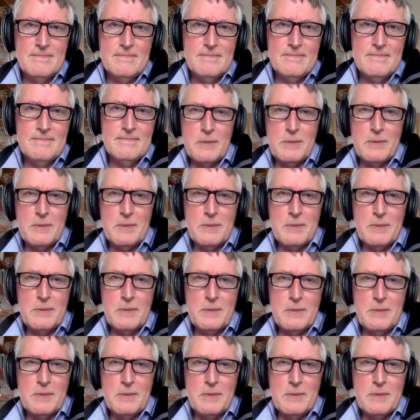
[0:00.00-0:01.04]
Of course,
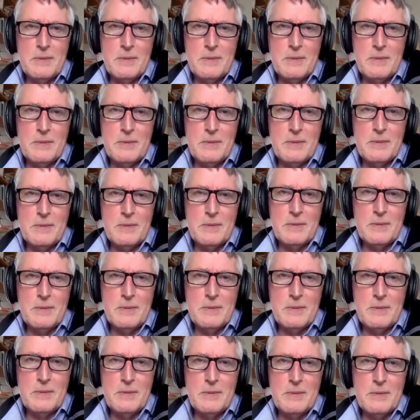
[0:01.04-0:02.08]

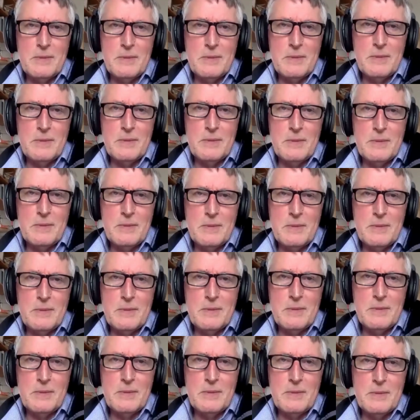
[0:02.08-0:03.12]
compassion
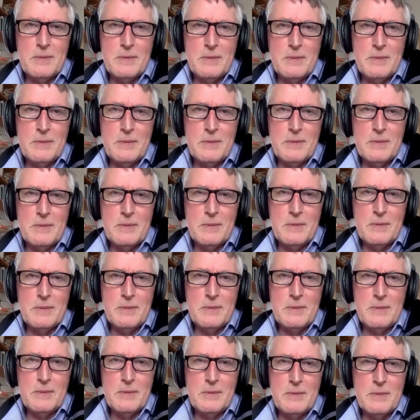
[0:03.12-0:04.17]
is good.
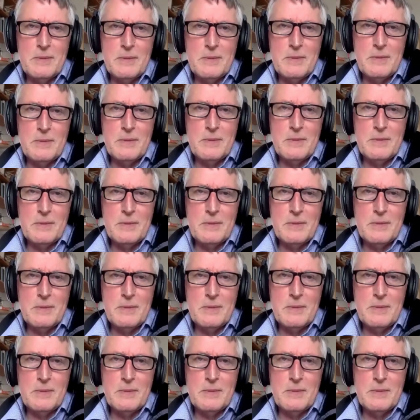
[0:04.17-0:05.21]
God says,
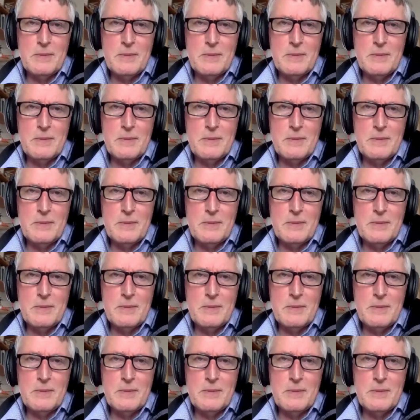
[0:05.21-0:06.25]
I'm a
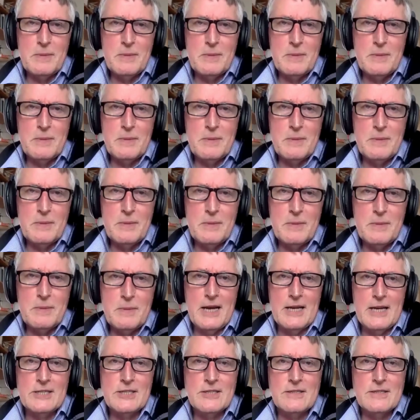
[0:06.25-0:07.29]
compassionate God, a God of
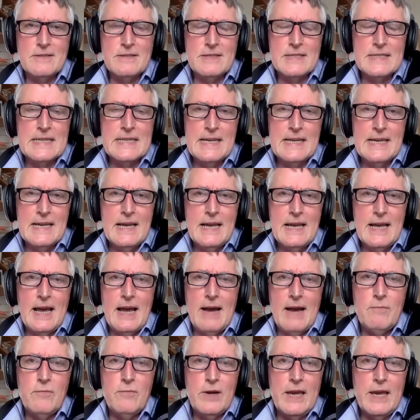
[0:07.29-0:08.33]
compassion.
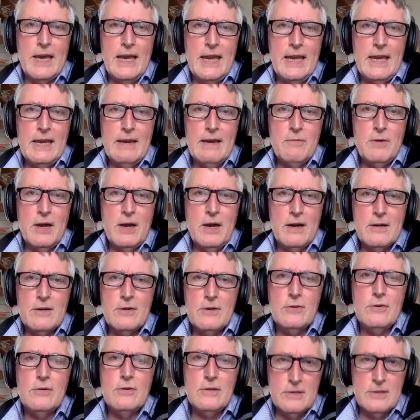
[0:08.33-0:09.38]
And we are
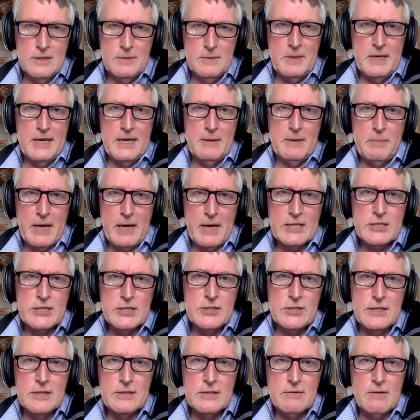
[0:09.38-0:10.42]
called to be
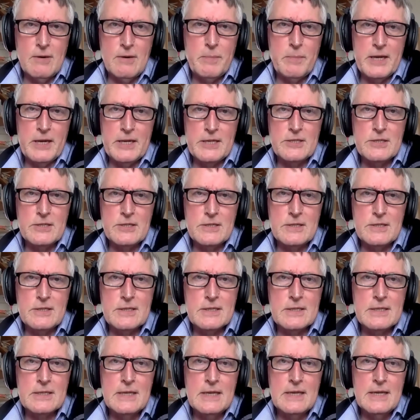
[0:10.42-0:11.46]
compassionate to our
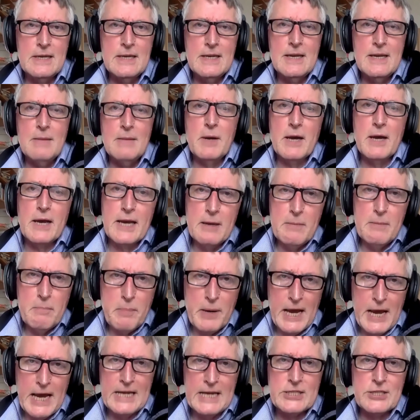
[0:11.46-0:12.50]
patients. But
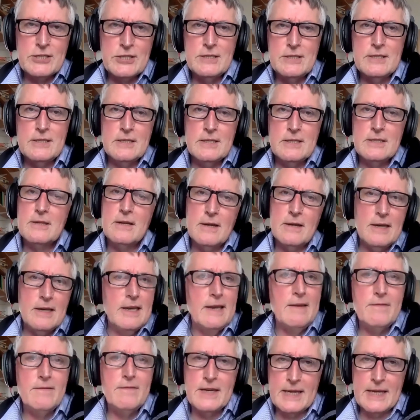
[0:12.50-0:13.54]
compassion does not
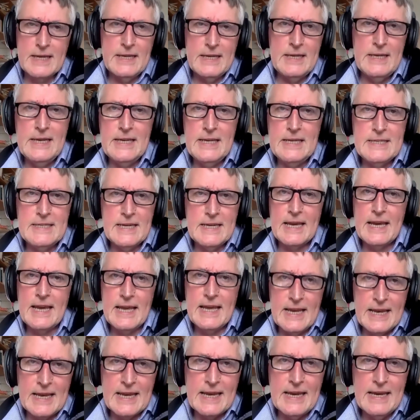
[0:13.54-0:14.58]
lead to
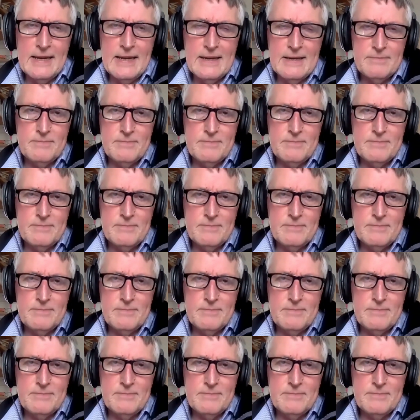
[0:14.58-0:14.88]
killing.